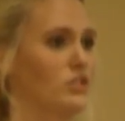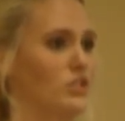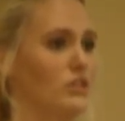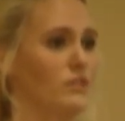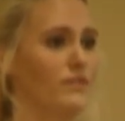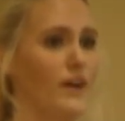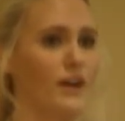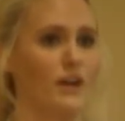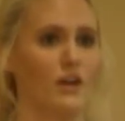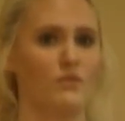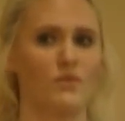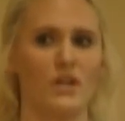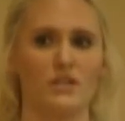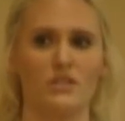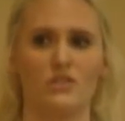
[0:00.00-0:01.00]
to the firearm
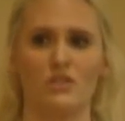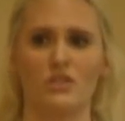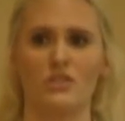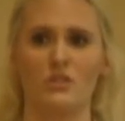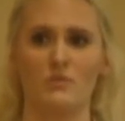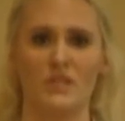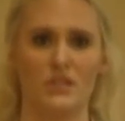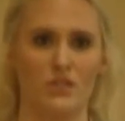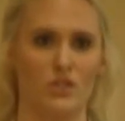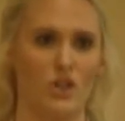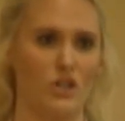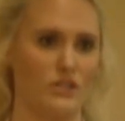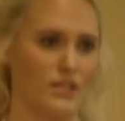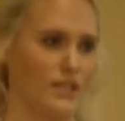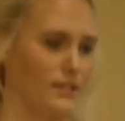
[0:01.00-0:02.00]
registered to Mr.
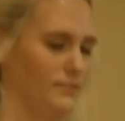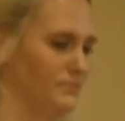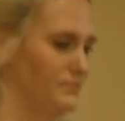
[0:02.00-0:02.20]
Dawson.